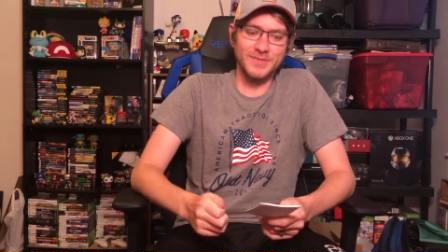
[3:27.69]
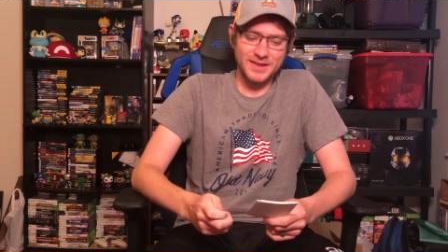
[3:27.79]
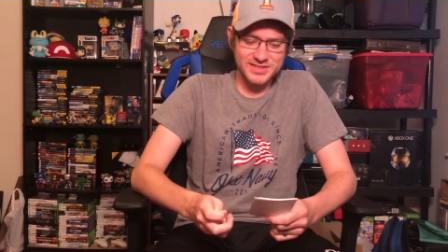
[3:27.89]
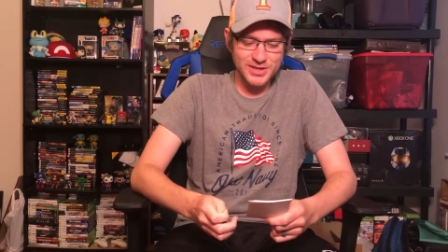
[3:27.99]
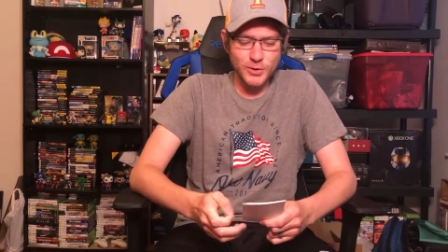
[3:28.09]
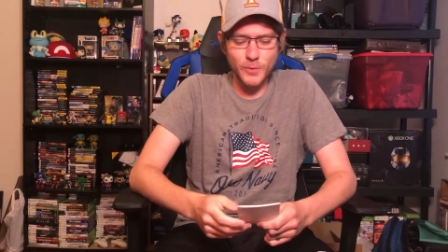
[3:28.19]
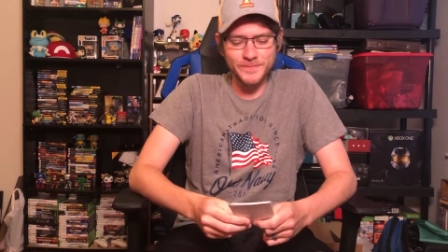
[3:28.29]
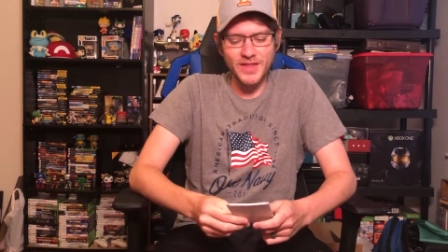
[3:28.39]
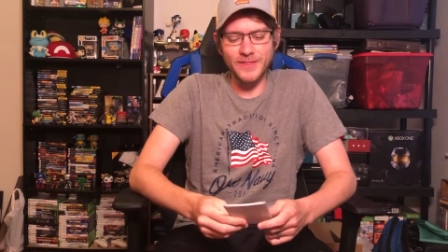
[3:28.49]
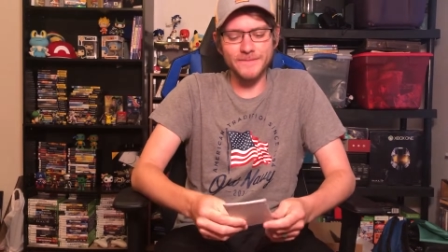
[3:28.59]
So
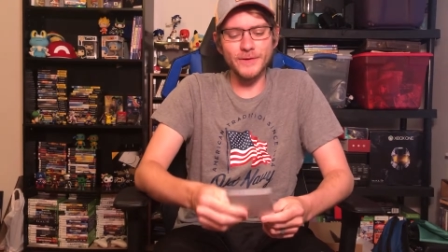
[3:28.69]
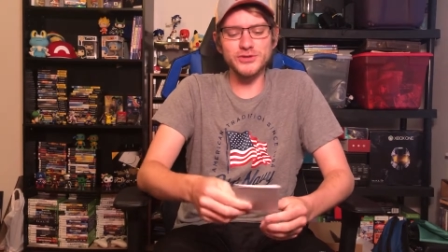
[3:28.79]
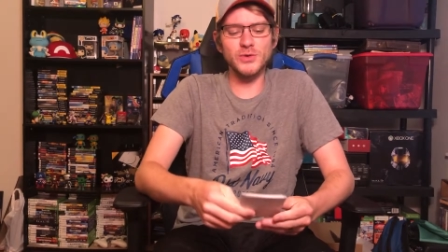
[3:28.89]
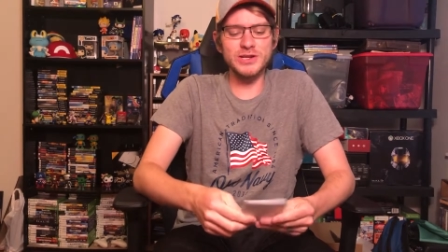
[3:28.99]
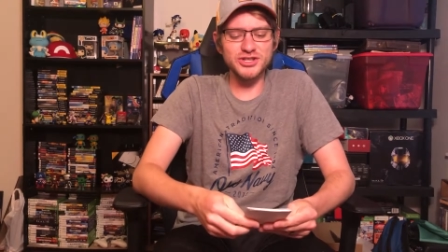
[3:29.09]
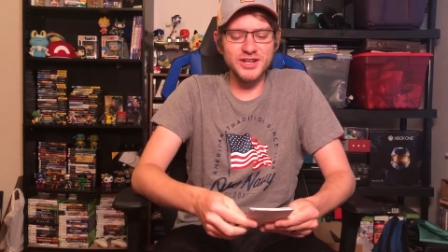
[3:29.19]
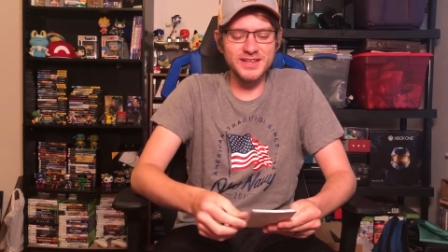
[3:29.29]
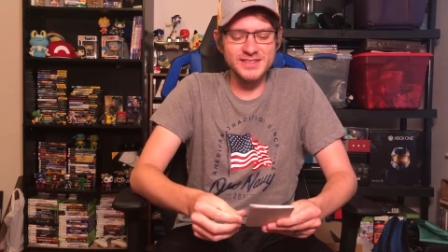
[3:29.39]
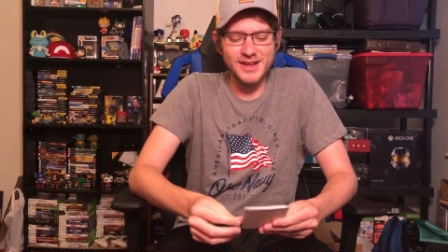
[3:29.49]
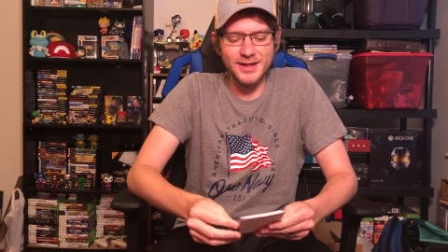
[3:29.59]
the first question
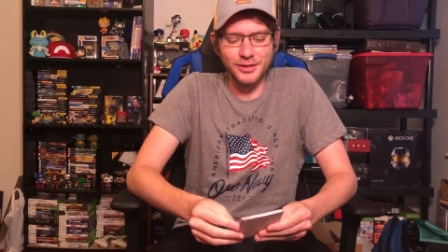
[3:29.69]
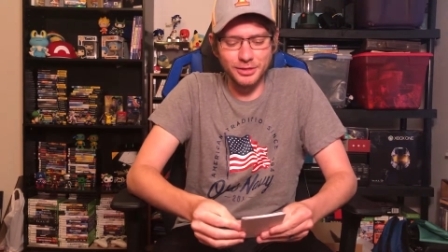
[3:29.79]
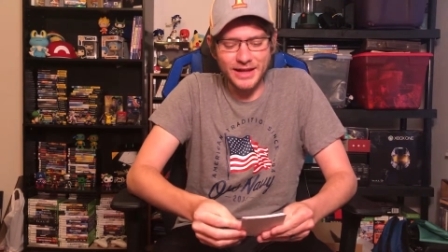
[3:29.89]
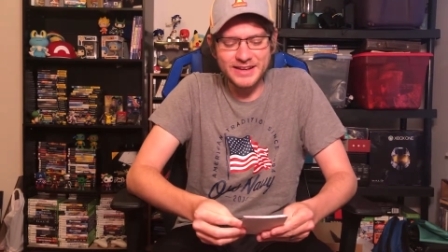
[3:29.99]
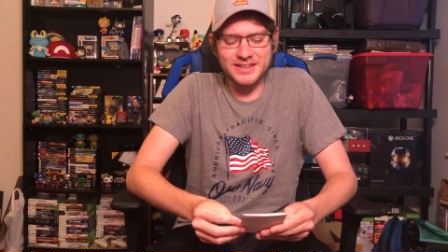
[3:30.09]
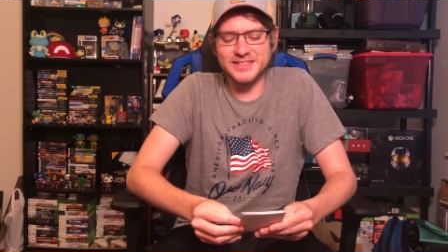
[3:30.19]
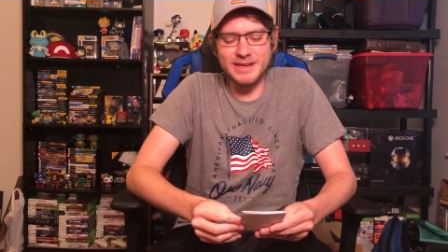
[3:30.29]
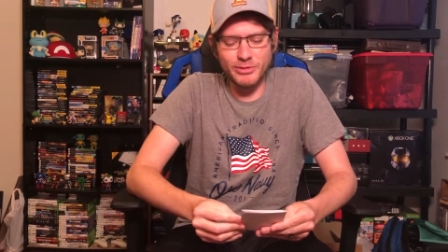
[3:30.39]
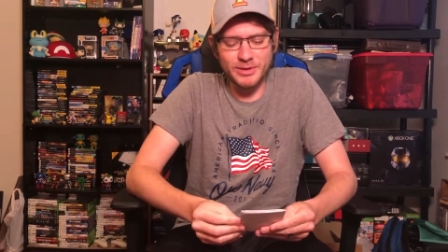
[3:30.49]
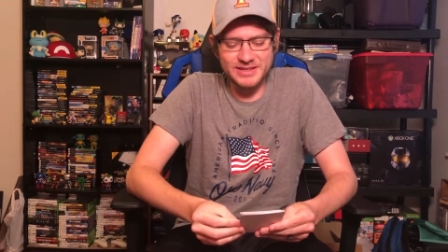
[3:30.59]
is, Landon
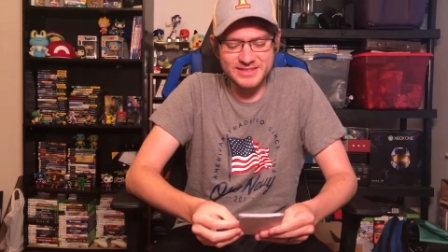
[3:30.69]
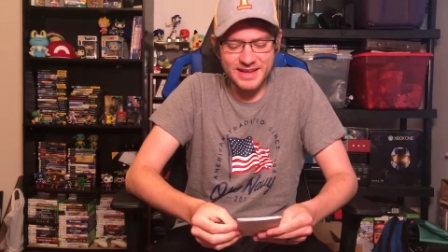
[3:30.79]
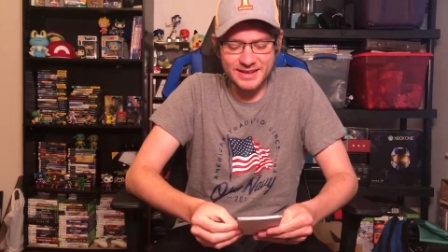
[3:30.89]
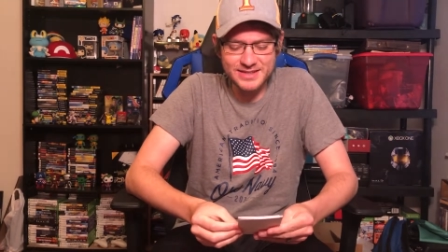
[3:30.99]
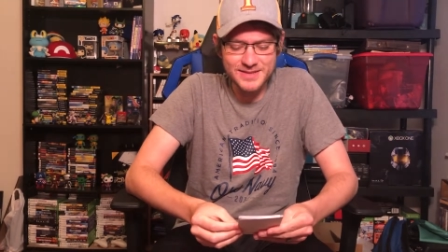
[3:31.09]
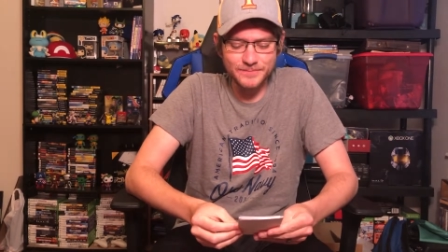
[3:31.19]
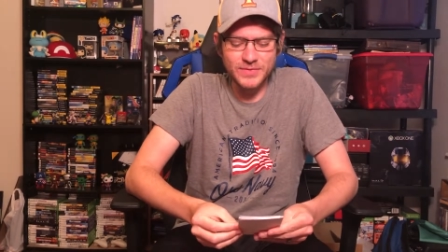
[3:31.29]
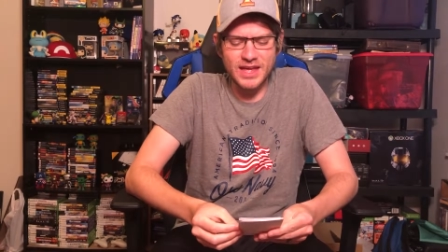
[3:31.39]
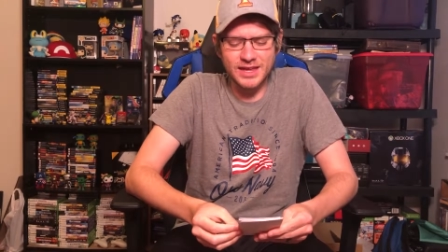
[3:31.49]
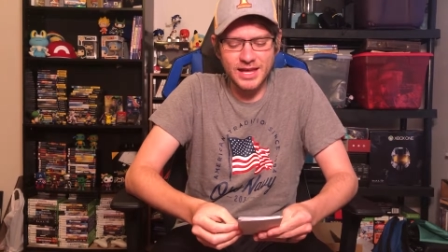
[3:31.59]
Zimmerman says,
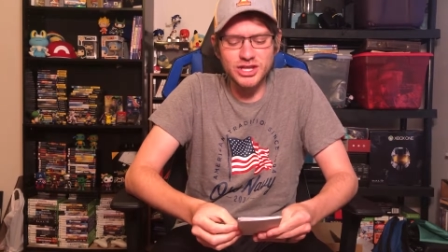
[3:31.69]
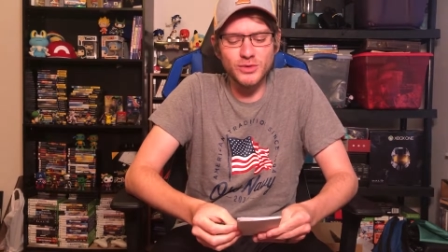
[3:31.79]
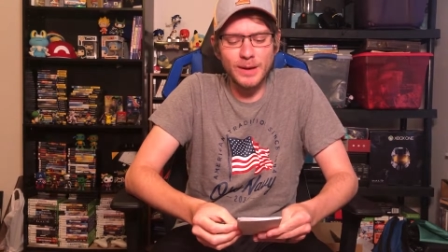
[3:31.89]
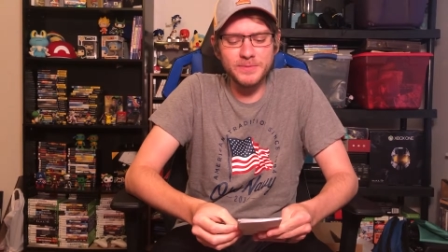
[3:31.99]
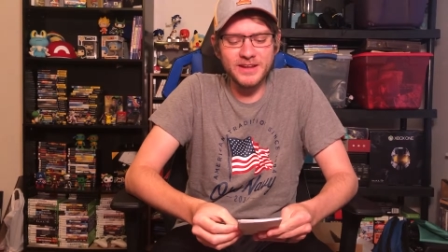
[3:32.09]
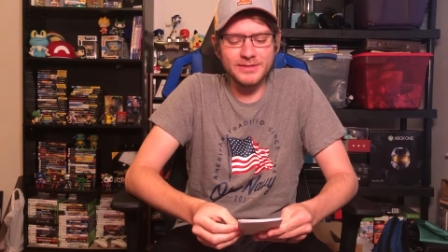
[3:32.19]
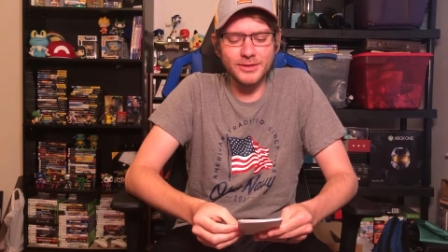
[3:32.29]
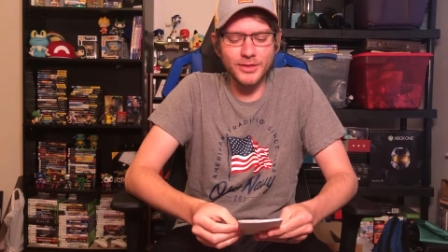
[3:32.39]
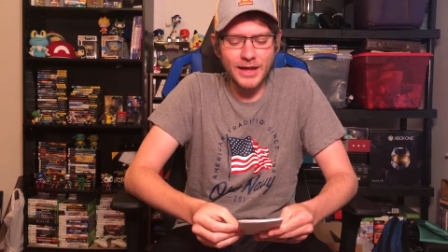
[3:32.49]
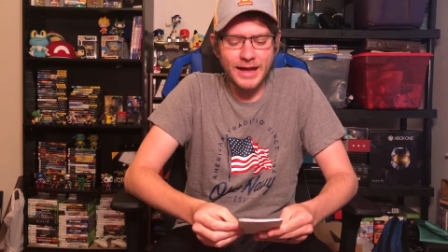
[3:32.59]
can you update the
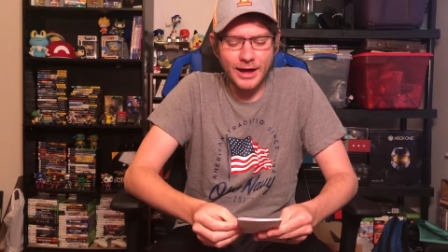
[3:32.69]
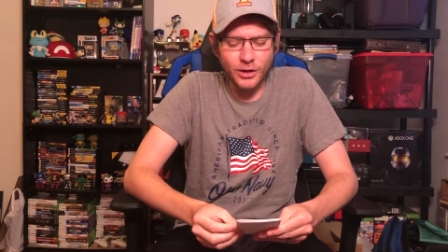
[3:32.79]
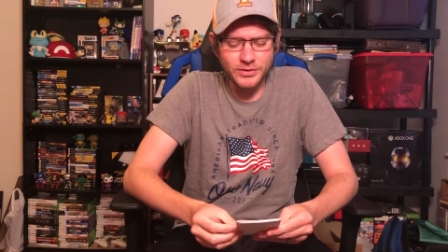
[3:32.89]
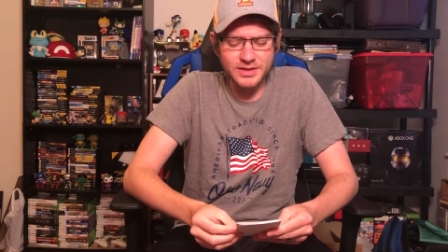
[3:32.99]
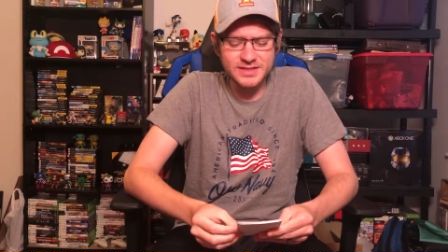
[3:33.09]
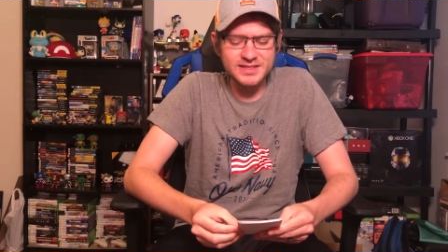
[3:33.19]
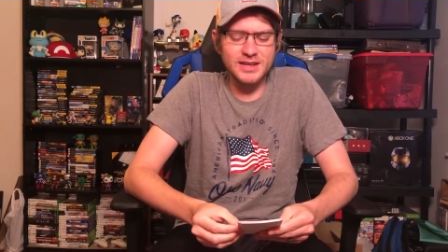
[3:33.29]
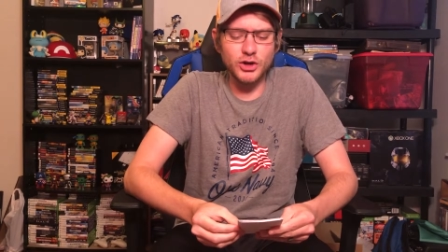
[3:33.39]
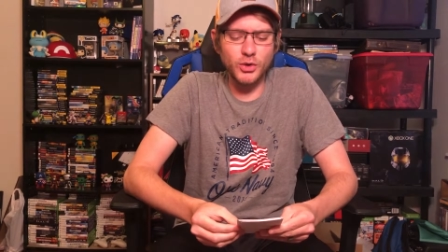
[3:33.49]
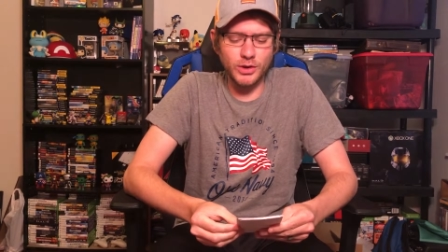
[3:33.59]
layout?
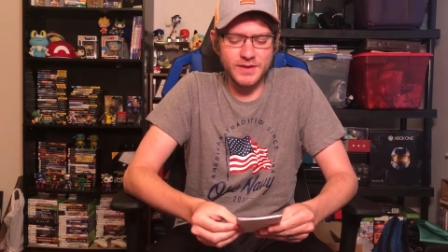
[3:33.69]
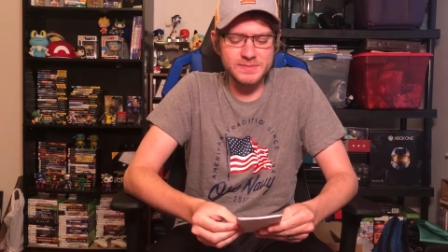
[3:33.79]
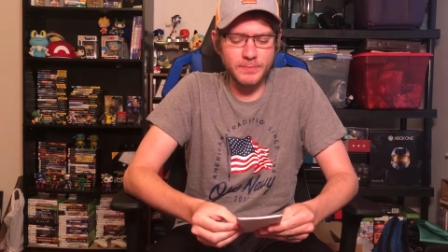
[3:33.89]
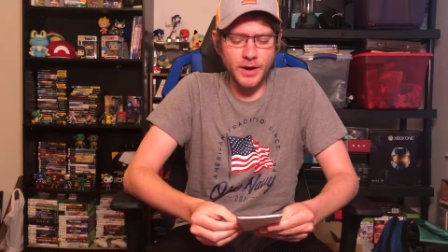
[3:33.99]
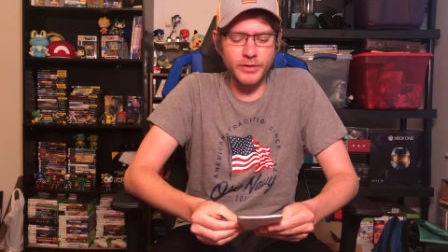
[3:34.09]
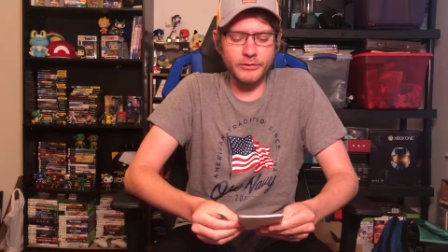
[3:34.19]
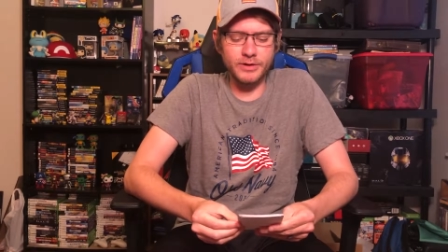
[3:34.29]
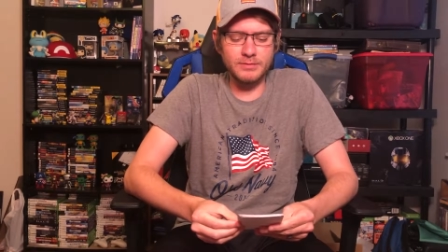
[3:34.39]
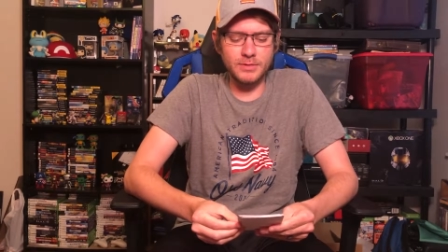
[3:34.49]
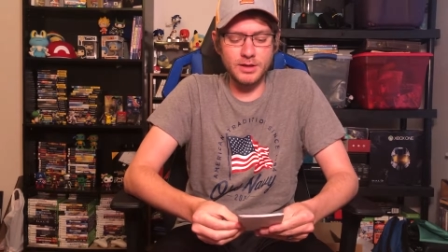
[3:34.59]
Cyndaquil is
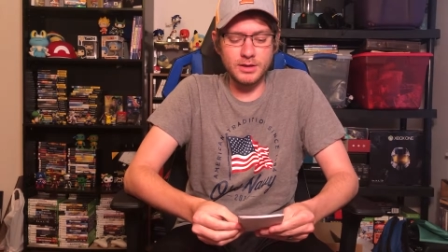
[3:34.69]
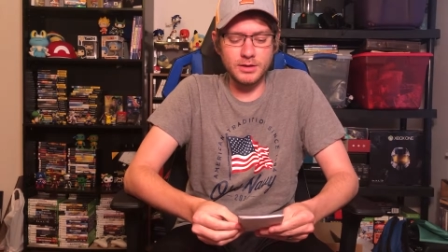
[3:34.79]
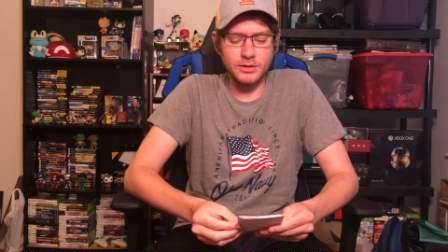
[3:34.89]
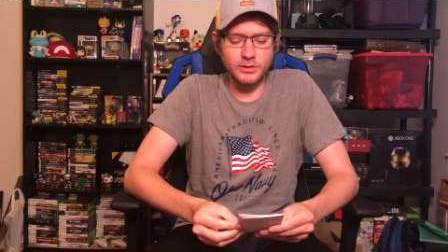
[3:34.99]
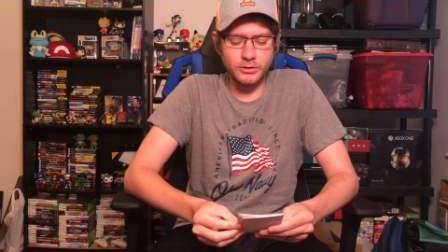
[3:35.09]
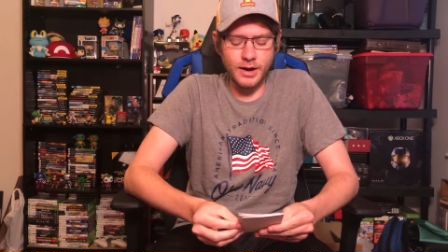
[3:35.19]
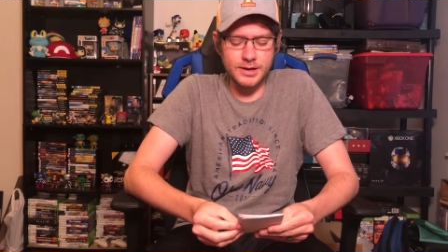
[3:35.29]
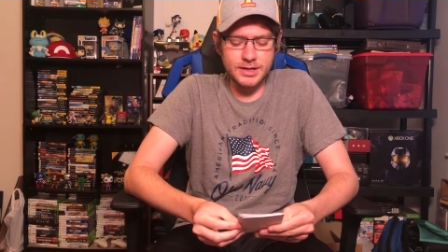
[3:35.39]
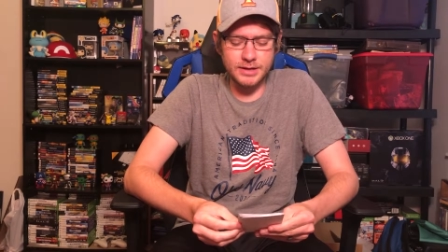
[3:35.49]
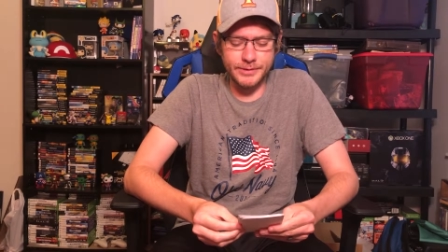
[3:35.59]
bothering me,
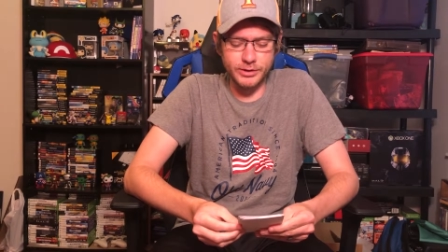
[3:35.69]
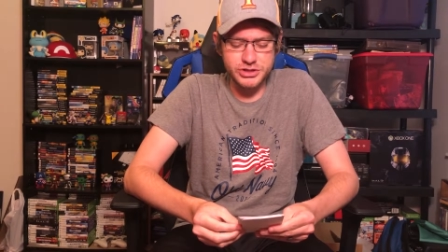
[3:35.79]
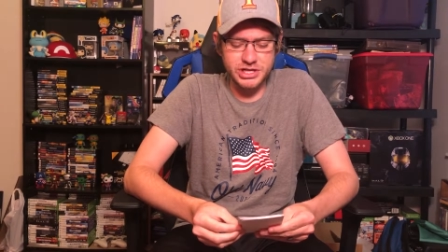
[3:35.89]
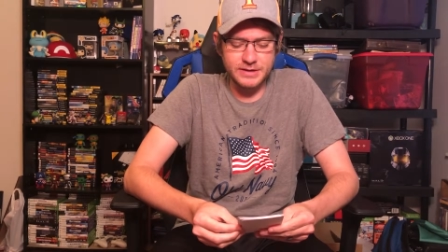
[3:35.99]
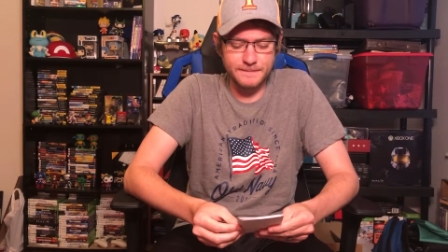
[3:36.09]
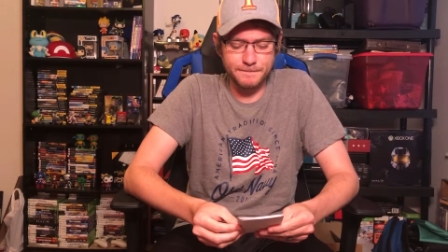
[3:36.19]
crying emoji.